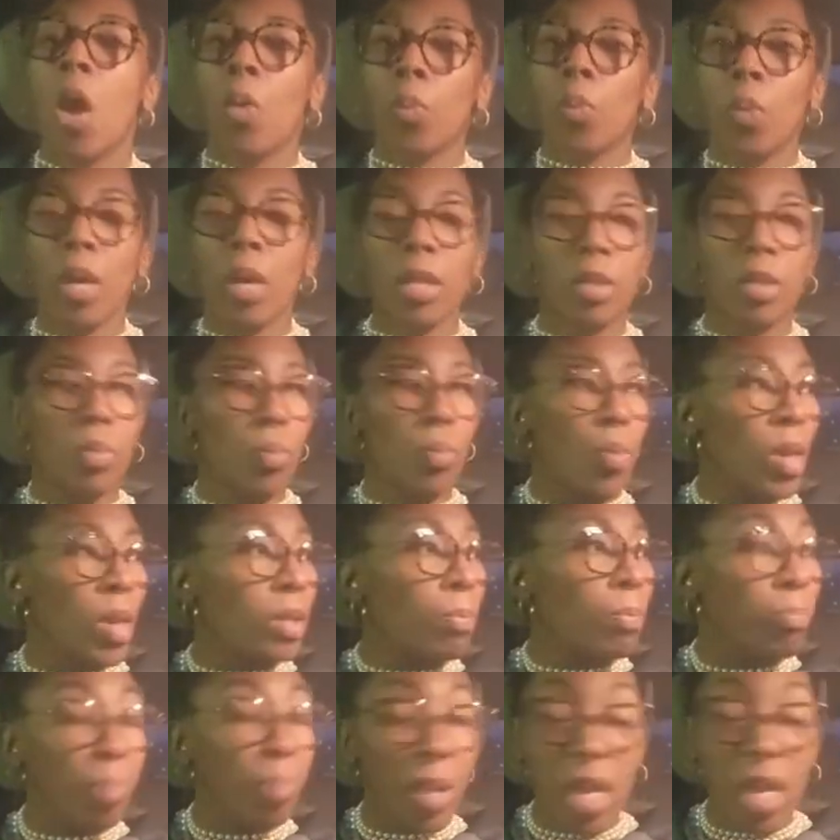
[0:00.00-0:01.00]

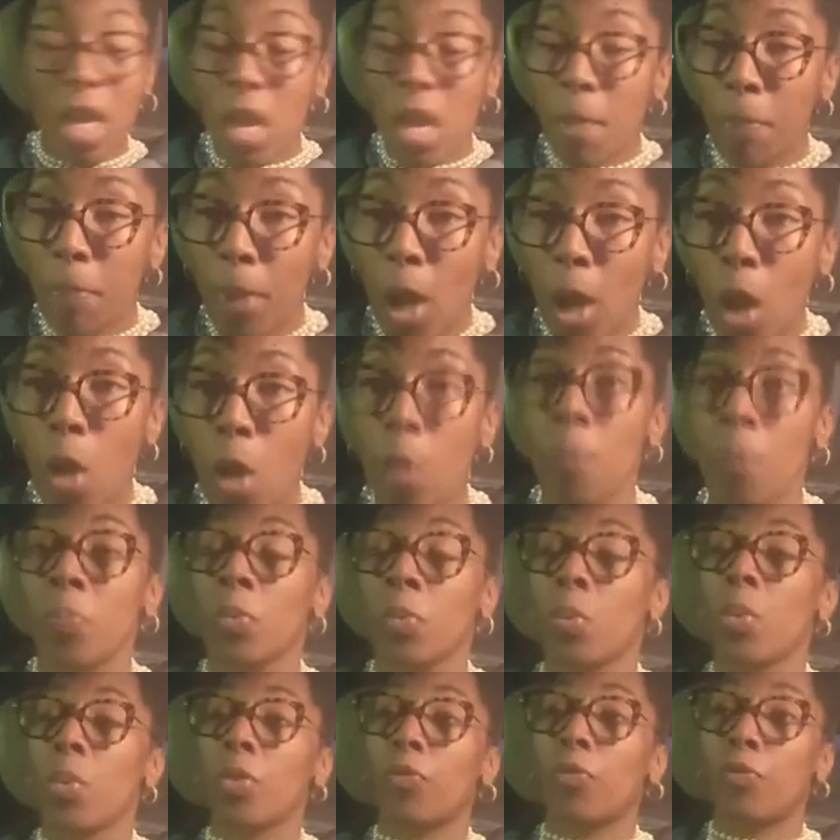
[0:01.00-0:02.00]
with people,
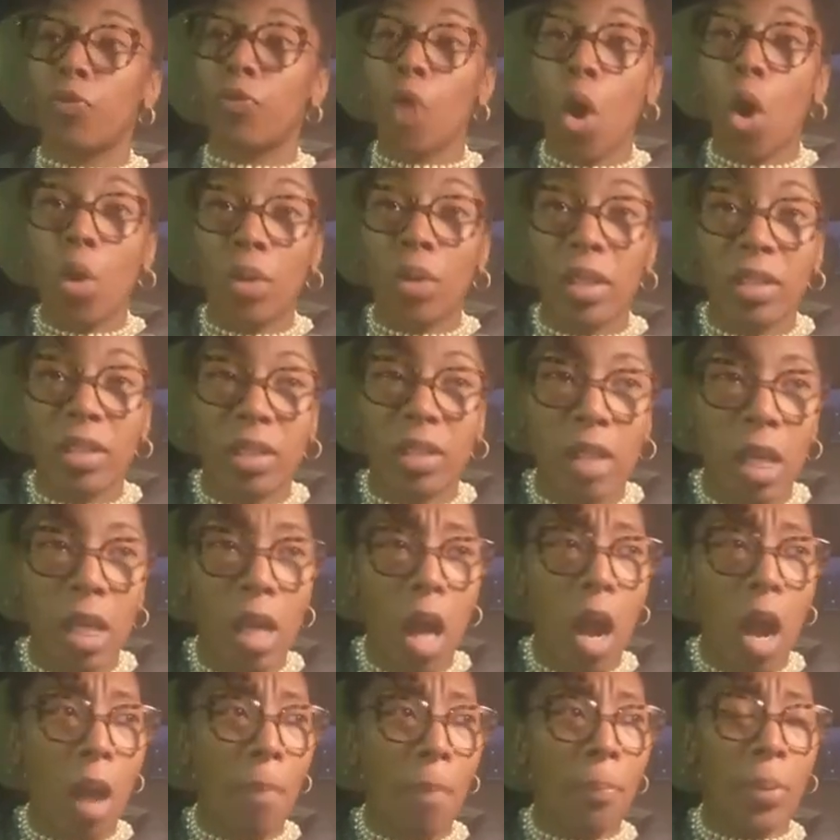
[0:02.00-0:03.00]
with focusing
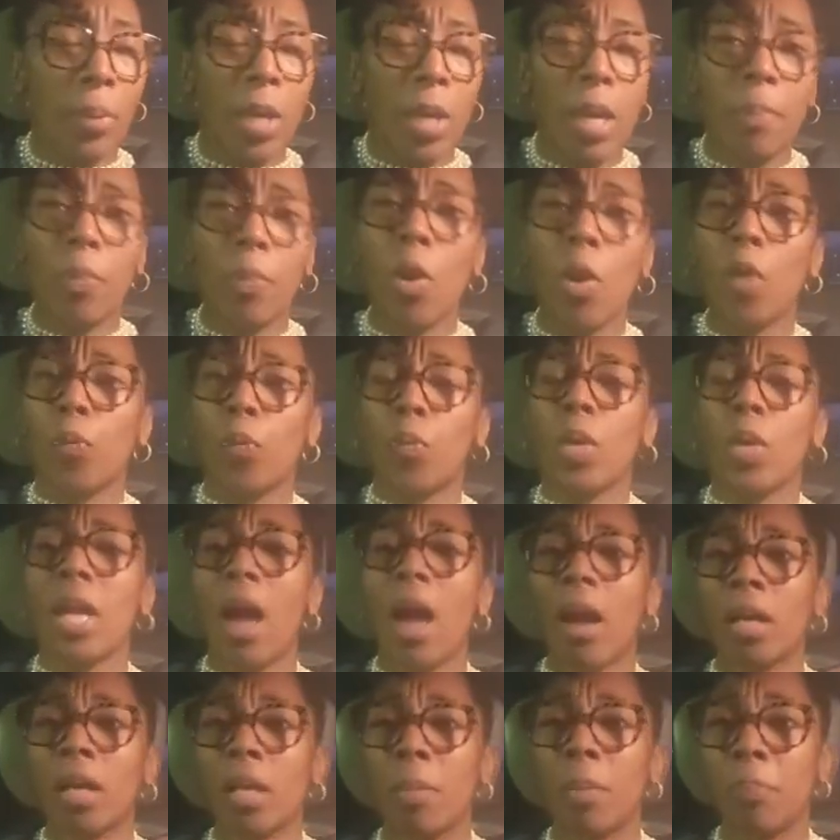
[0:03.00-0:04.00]
on people, if we
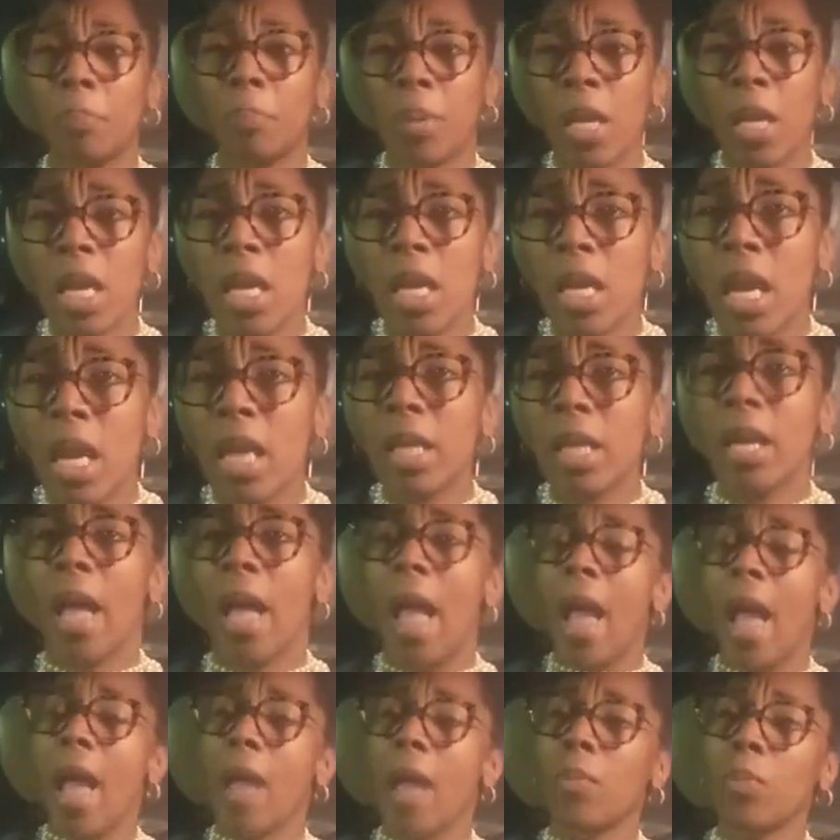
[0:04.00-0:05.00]
are competing
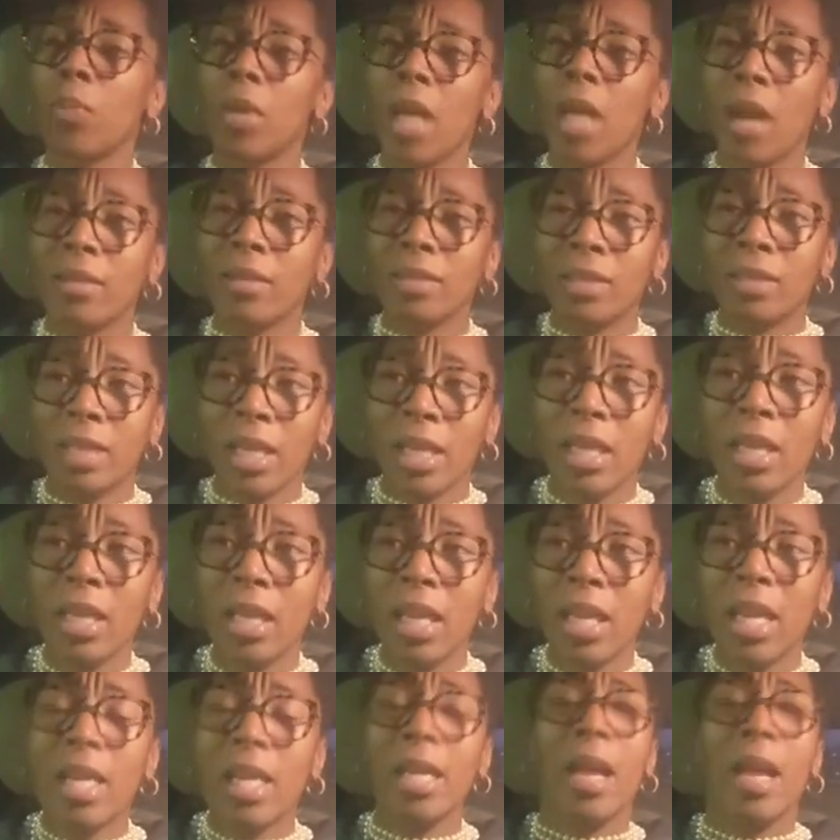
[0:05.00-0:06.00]
and we are
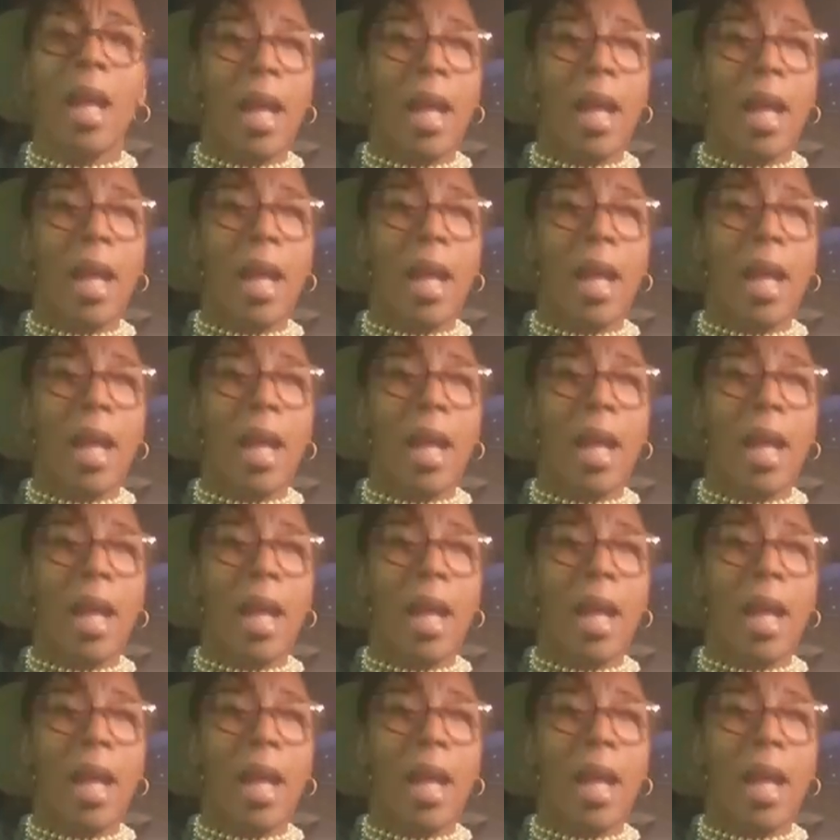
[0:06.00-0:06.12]
dealing